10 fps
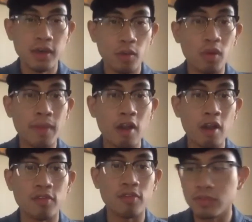were
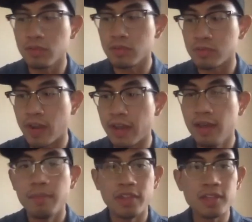powerful tools, right?
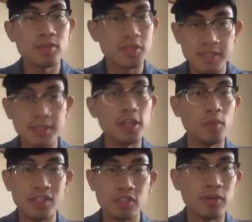But this was
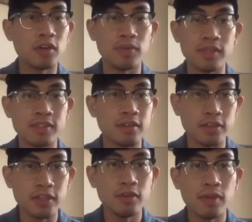still when Twitter was still
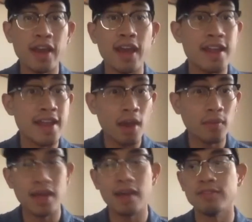new, right? And now
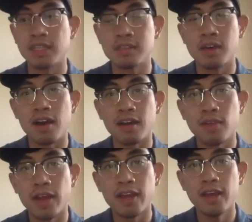we have TikTok,
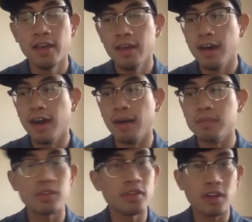right?
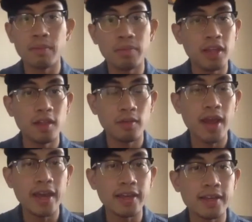So you're completely
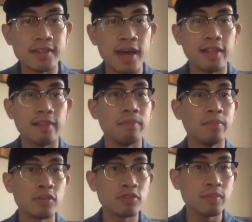right, is that
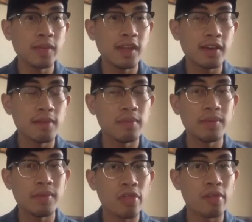social media can be
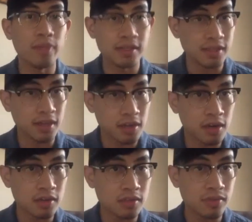both a blessing and a
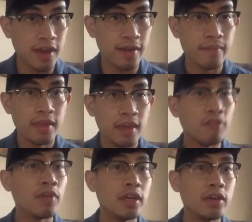curse, right?
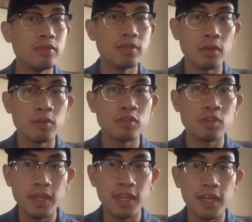If we use social
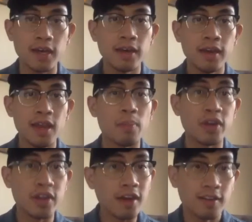media in a
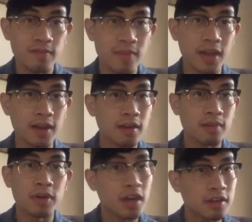productive manner, in
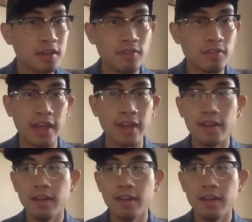a productive light,